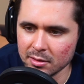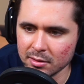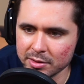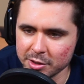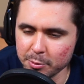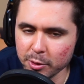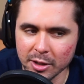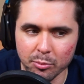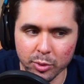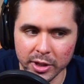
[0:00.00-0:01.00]
Subaru
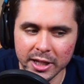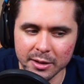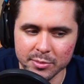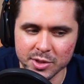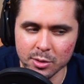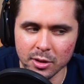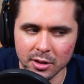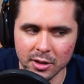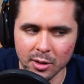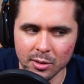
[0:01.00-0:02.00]
can bring him to her,
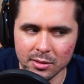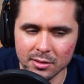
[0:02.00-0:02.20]
no?